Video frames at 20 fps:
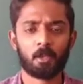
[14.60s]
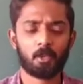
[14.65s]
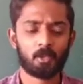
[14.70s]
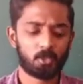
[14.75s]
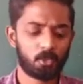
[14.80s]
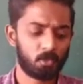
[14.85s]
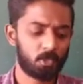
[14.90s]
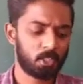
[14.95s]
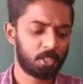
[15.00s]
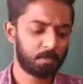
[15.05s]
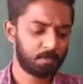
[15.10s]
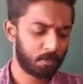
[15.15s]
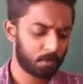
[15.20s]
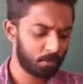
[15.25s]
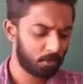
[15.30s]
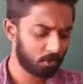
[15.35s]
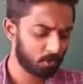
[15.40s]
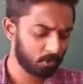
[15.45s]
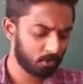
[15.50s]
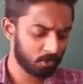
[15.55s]
So these
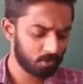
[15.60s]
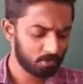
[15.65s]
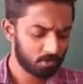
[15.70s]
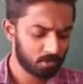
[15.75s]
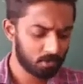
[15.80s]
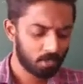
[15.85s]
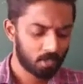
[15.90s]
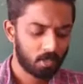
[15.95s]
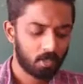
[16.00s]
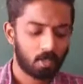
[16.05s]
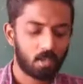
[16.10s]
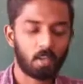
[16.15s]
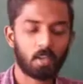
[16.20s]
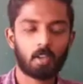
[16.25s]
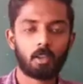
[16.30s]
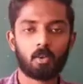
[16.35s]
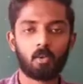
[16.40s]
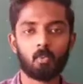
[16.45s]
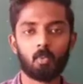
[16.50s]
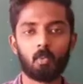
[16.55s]
prepositions
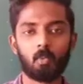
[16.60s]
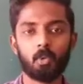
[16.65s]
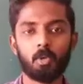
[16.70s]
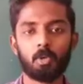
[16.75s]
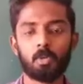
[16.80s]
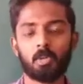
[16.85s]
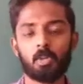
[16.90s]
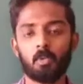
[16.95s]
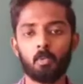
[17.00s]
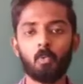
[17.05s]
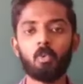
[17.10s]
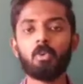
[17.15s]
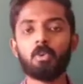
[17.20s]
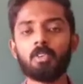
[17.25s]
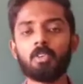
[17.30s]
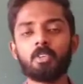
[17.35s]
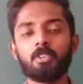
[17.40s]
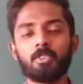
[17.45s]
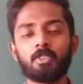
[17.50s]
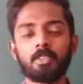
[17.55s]
are
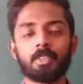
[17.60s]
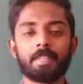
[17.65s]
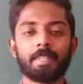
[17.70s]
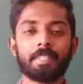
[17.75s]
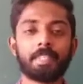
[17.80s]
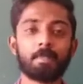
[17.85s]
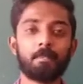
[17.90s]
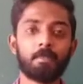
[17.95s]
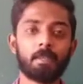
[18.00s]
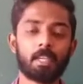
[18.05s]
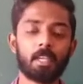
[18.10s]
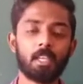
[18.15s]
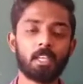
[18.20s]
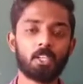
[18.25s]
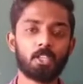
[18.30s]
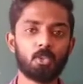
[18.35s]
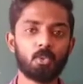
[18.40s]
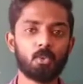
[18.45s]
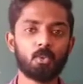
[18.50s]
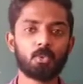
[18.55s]
words typically
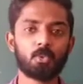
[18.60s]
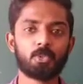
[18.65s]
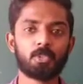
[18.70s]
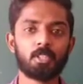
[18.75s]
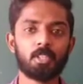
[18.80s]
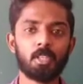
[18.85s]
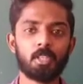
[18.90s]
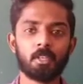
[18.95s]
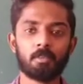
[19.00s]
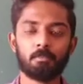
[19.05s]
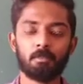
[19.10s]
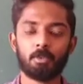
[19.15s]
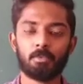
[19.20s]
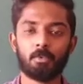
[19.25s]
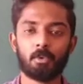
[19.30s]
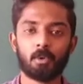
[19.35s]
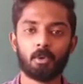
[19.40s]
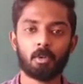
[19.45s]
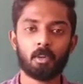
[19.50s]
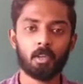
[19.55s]
used
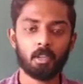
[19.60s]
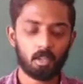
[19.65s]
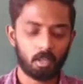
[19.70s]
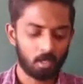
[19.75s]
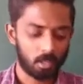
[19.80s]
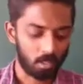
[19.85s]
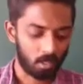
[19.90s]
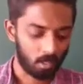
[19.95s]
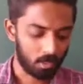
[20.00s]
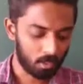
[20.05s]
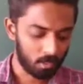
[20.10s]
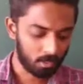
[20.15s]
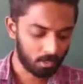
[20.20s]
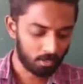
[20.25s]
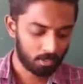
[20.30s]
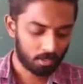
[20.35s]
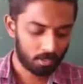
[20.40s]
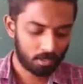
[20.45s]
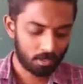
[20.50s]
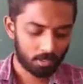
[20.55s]
before
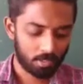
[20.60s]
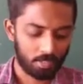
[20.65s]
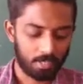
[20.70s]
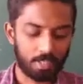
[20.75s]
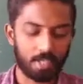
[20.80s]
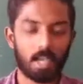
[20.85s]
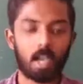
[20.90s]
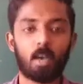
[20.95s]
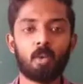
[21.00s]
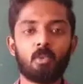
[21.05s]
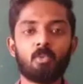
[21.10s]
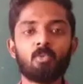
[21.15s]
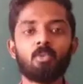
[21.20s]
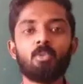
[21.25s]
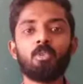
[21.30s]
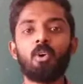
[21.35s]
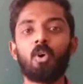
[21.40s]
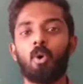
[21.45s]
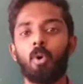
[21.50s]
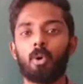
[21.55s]
a
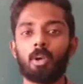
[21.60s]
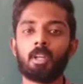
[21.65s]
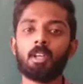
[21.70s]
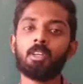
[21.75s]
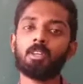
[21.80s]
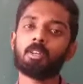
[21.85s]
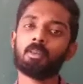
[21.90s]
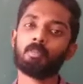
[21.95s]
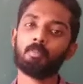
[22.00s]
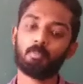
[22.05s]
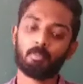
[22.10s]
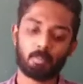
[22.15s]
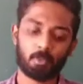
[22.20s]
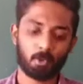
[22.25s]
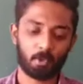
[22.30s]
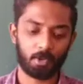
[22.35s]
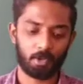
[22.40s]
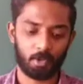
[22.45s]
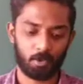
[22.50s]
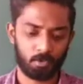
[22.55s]
noun or a
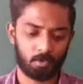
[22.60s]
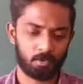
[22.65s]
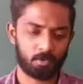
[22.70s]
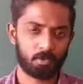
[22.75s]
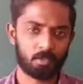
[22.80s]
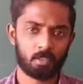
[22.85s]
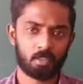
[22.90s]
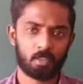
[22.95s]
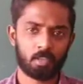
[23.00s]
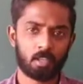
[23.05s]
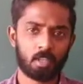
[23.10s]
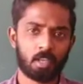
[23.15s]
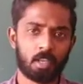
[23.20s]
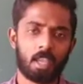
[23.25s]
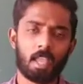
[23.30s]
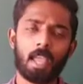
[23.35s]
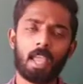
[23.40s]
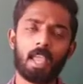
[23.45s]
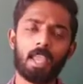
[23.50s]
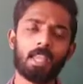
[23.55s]
pronoun.
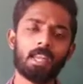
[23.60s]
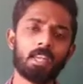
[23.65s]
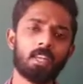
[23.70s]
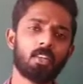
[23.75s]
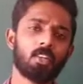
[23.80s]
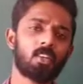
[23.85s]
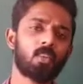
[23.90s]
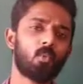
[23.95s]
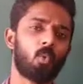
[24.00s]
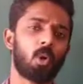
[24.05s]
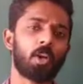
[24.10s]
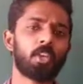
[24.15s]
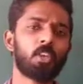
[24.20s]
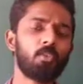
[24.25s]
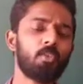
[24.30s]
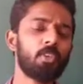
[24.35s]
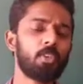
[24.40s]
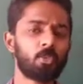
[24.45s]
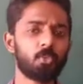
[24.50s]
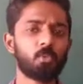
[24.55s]
And why do
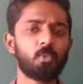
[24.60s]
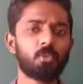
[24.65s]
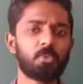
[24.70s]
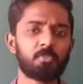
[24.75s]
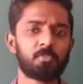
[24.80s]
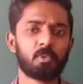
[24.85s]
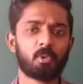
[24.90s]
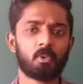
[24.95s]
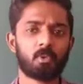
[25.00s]
we use